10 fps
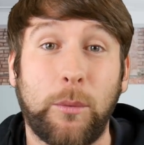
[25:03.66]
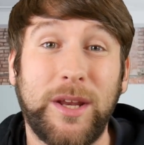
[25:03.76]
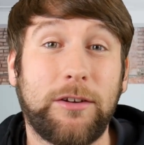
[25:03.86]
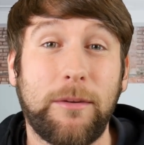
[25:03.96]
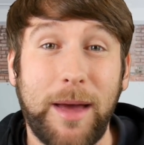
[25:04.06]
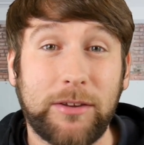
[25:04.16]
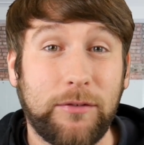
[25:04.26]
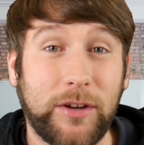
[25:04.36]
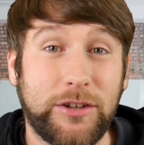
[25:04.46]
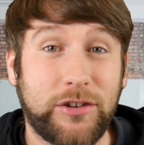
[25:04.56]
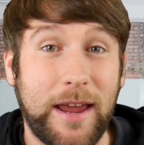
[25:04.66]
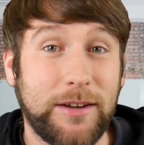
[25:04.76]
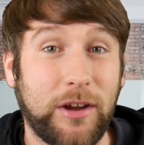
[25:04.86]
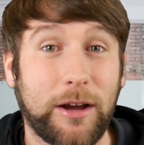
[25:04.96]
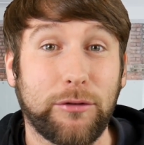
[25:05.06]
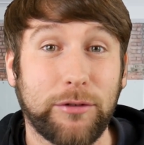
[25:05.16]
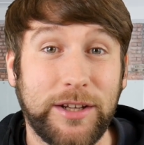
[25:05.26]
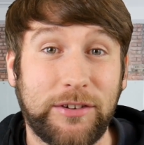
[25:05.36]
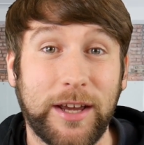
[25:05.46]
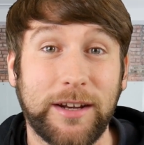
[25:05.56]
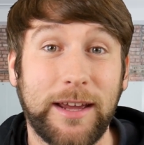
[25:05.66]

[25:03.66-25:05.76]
we need to massively change our greeting and